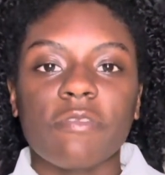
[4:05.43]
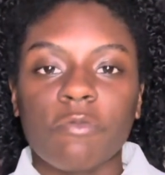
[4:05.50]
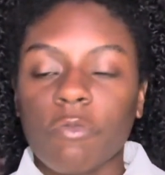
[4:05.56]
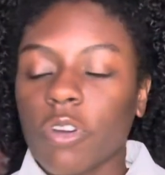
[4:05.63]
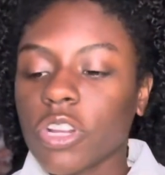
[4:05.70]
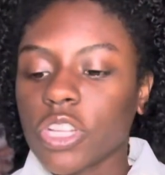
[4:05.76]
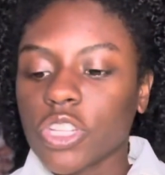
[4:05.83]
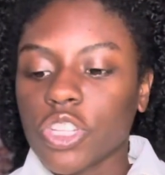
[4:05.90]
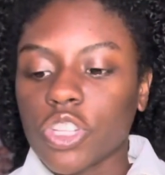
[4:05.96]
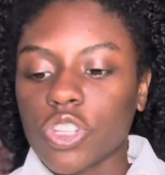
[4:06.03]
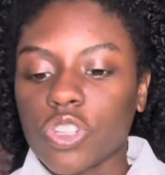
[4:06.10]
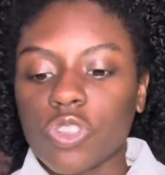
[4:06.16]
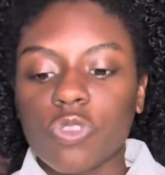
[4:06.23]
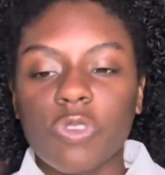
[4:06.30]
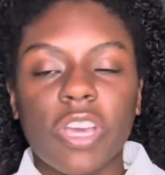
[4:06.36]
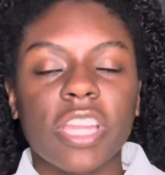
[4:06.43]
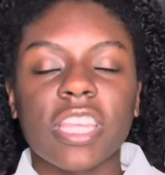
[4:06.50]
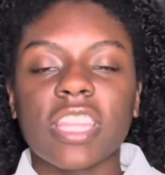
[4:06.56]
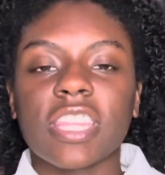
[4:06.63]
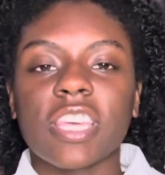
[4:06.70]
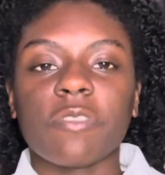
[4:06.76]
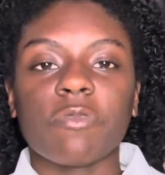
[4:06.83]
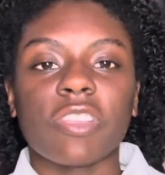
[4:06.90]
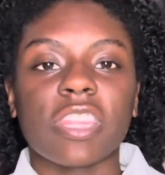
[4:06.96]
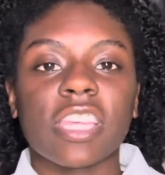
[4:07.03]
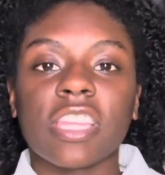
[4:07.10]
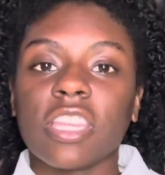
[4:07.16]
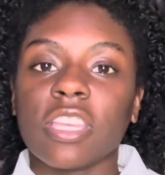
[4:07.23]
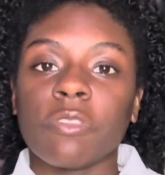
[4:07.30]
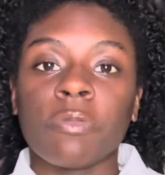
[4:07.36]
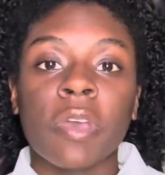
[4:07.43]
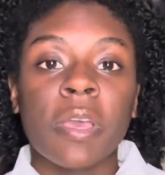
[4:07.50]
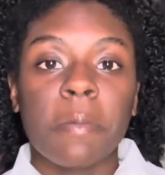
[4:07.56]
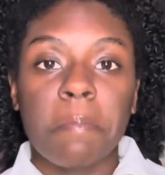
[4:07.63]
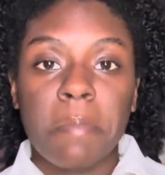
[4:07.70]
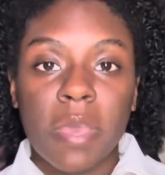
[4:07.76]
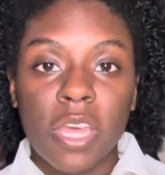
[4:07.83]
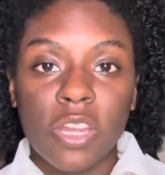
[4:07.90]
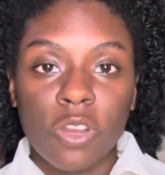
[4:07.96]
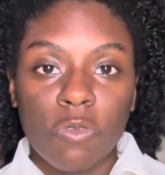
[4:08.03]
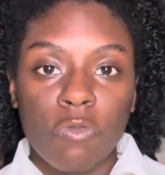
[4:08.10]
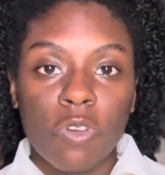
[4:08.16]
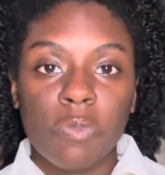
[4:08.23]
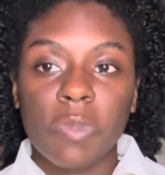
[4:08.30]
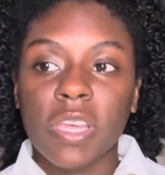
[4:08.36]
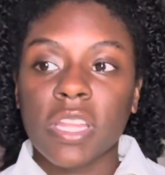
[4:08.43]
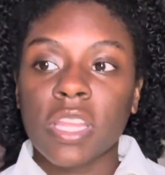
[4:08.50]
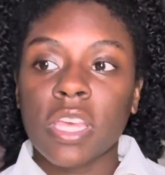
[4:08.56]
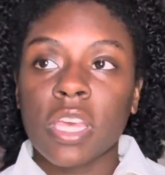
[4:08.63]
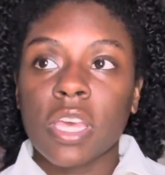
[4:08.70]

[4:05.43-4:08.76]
wanted to do anything with any man or woman,